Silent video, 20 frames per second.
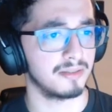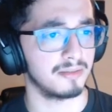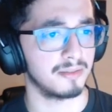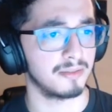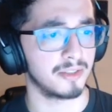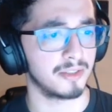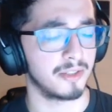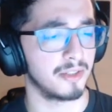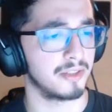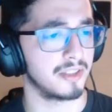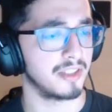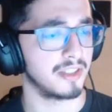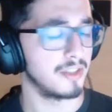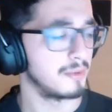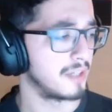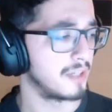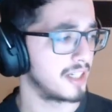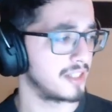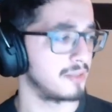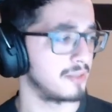regarding
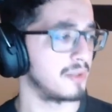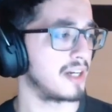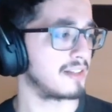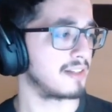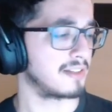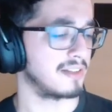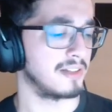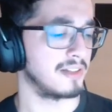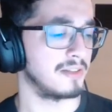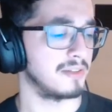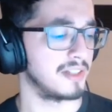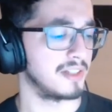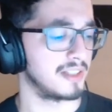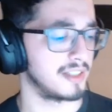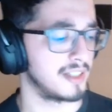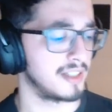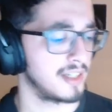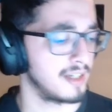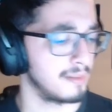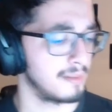UI UX and Unity,